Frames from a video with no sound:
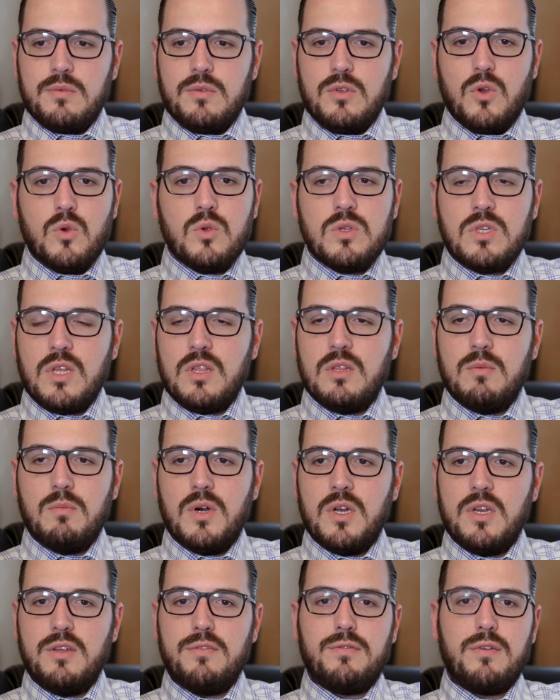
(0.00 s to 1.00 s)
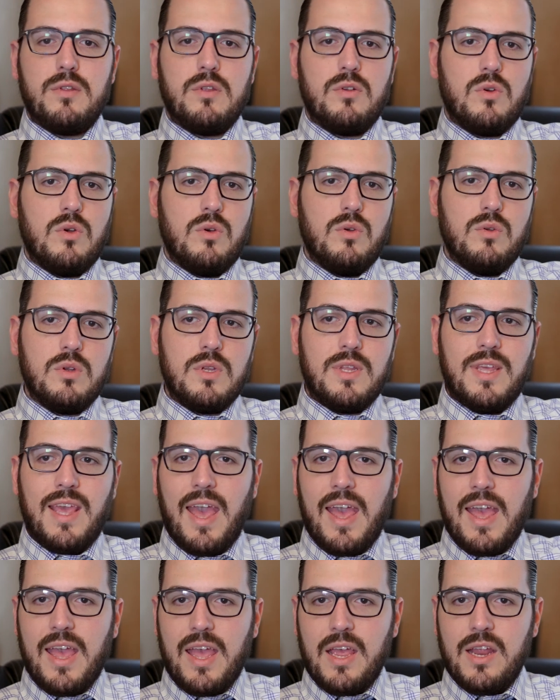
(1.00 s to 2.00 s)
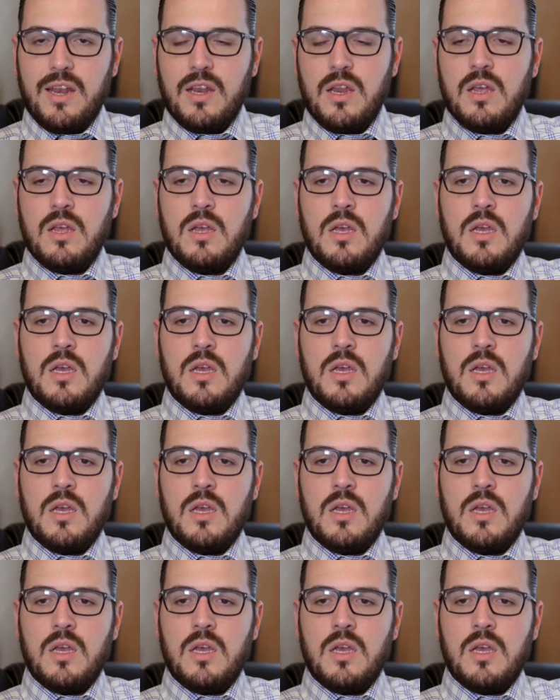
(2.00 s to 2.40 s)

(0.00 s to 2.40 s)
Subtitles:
using the money for their own gain,